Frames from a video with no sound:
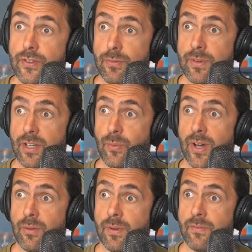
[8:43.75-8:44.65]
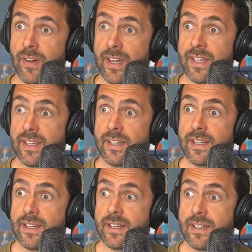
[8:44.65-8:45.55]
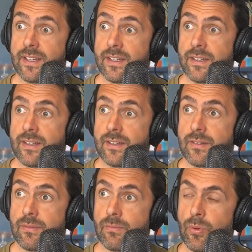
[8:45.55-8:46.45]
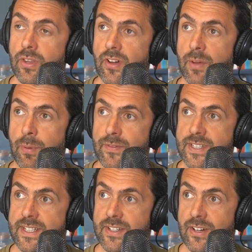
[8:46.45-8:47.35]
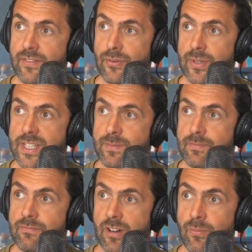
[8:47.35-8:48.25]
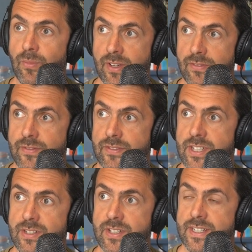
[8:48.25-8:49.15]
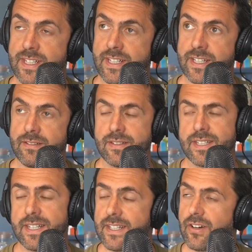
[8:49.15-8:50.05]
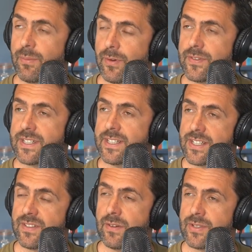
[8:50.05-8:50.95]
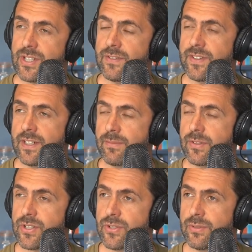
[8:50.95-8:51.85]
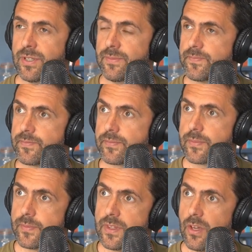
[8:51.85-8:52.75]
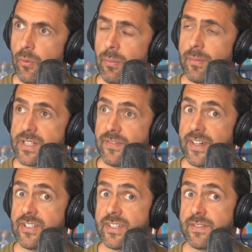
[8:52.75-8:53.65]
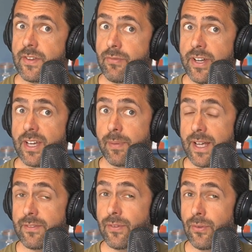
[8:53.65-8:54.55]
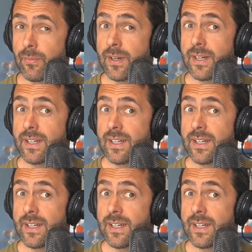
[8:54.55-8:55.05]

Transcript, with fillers: phenomenally well, but they one of the hypotheses that I've always run with, just because I've seen it, I say is it a hypothesis because I've observed it. I'm not sure, but one of the observations is if you're running a platform